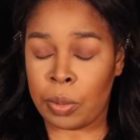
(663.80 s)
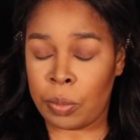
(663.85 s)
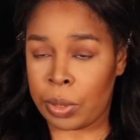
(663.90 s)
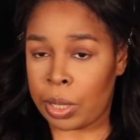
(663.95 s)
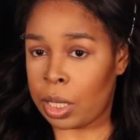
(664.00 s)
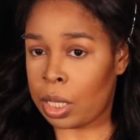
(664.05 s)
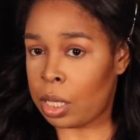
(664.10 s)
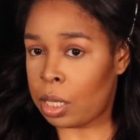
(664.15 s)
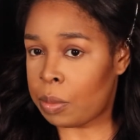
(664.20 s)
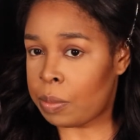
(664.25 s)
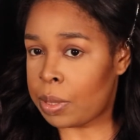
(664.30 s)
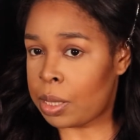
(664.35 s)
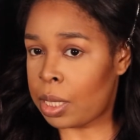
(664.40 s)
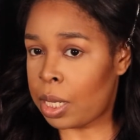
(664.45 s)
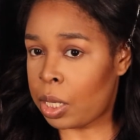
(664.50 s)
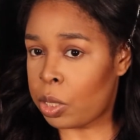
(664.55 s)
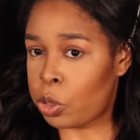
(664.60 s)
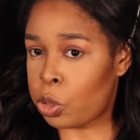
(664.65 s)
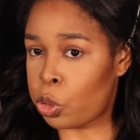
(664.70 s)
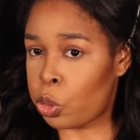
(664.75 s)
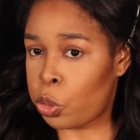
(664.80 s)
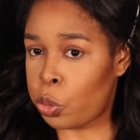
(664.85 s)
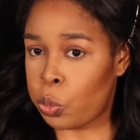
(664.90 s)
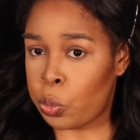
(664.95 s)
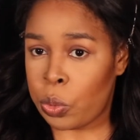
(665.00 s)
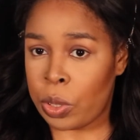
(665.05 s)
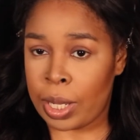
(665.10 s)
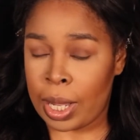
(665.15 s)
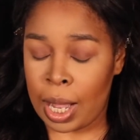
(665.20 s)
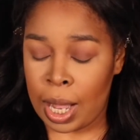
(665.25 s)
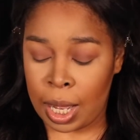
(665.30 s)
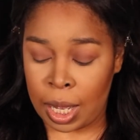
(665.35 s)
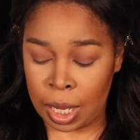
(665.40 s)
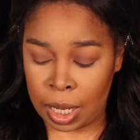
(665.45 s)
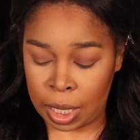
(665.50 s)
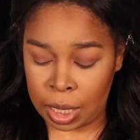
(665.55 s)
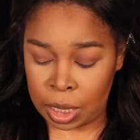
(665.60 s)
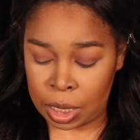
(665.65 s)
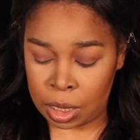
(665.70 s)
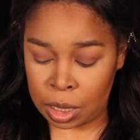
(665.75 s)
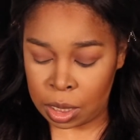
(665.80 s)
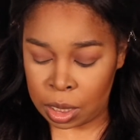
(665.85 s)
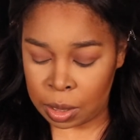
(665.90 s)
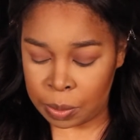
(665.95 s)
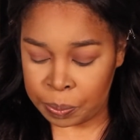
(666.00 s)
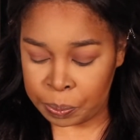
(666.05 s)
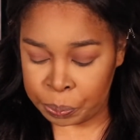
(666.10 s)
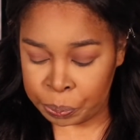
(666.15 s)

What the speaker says: when it comes down to the eyes.